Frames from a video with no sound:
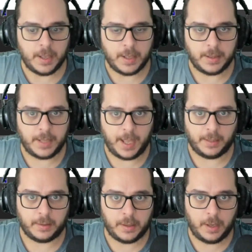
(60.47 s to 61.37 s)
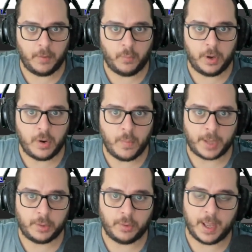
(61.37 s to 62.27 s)
Then, if we go
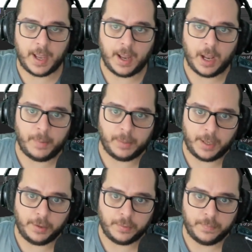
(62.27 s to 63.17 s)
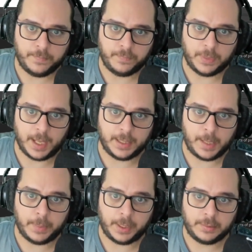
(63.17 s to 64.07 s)
back to the element menu and
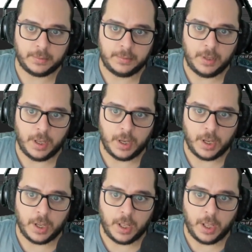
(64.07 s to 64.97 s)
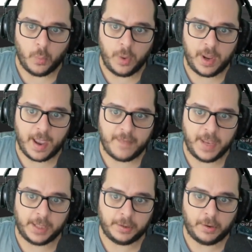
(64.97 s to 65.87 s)
template, we have
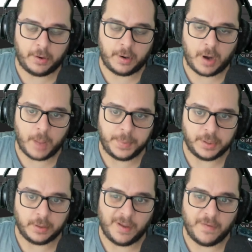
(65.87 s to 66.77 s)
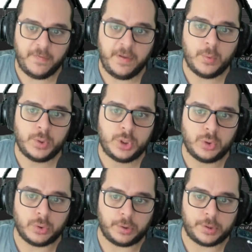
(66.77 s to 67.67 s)
yet another option, View
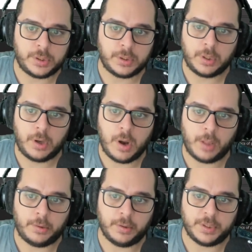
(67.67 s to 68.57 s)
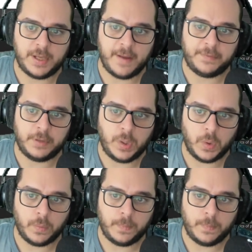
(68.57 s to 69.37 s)
Source, Ctrl-Shift-U.